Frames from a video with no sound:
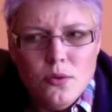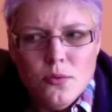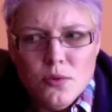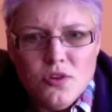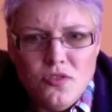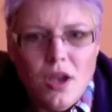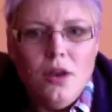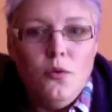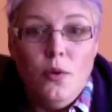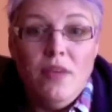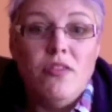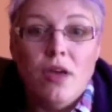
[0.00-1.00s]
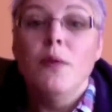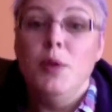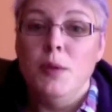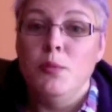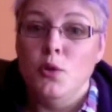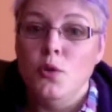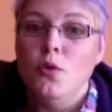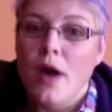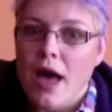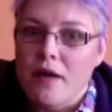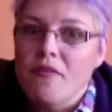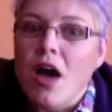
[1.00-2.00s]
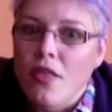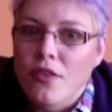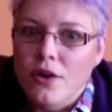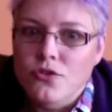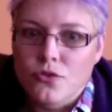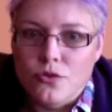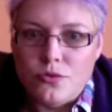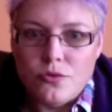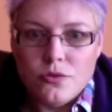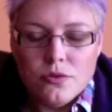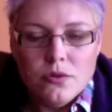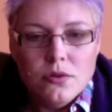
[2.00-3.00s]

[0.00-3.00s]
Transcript: We're done with people who have the truth.